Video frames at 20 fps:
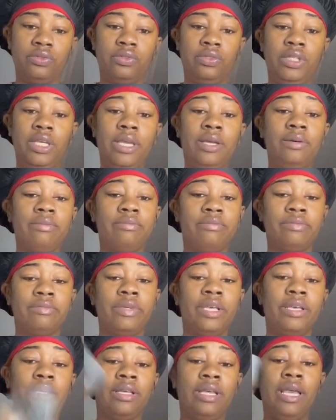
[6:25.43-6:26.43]
Yep.
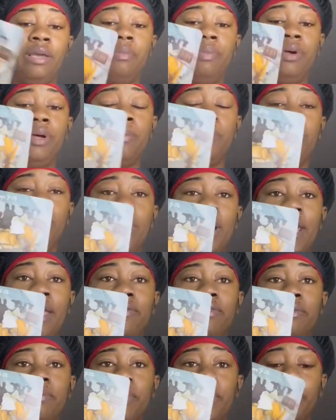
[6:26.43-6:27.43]
It put more
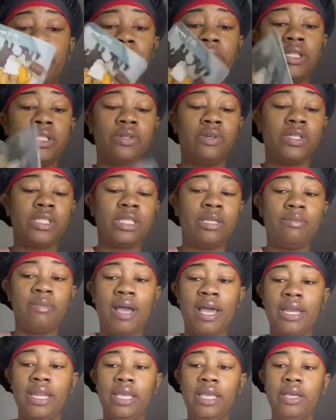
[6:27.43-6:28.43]
heavy burdens on
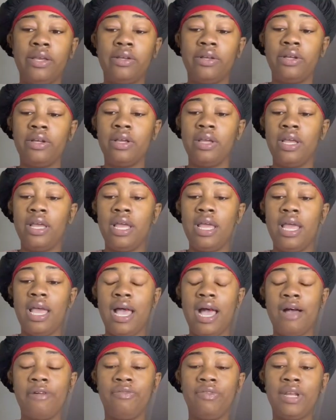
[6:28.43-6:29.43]
somebody here.
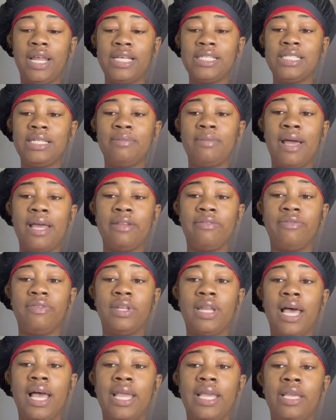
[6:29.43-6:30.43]
I feel like somebody
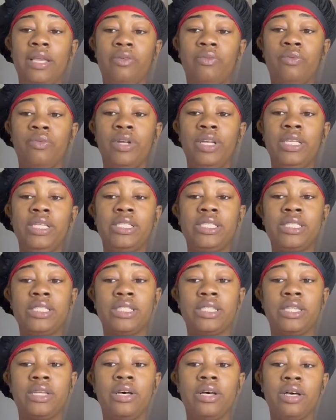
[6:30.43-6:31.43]
feel like really
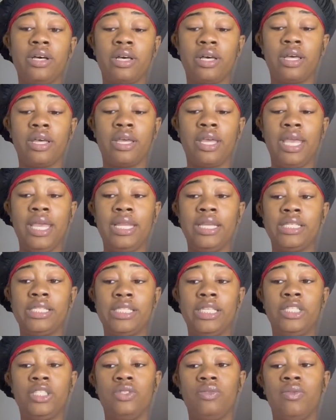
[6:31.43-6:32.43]
stuck in a
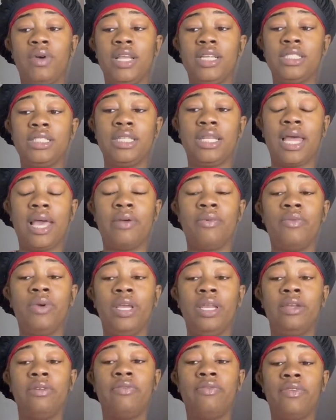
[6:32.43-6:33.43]
situation. Like,
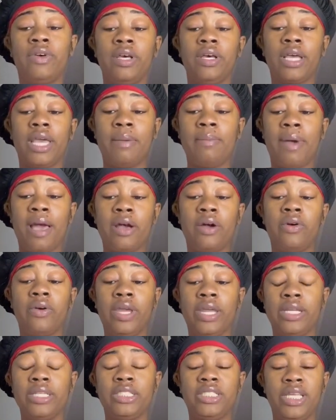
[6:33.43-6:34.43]
when the fuck am I going
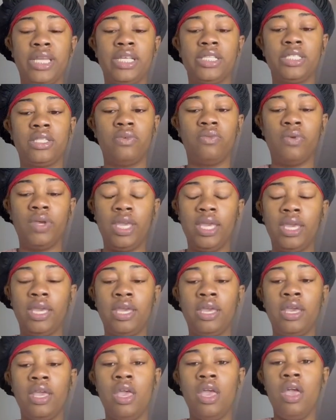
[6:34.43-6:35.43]
to get a chance to
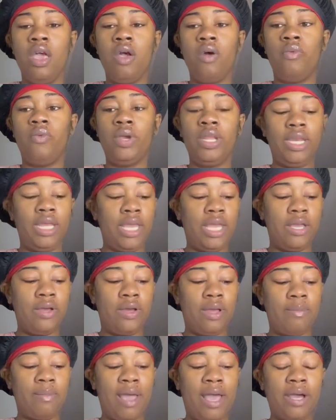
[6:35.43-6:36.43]
win? When the
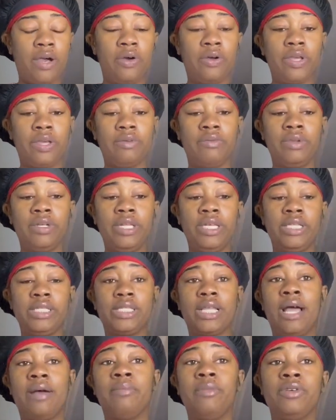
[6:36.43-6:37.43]
hell am I going to get
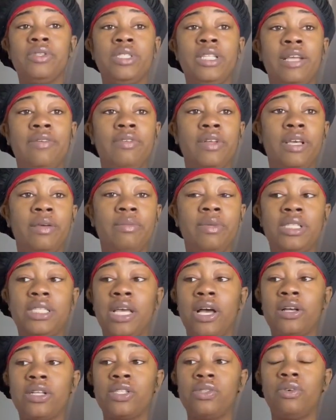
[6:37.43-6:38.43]
released? I most definitely could be
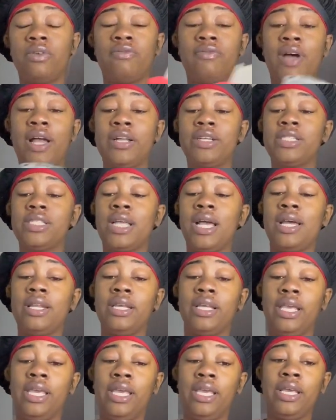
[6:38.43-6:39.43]
talking to a fire sign
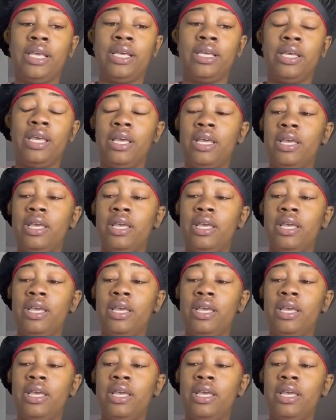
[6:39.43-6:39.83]
again.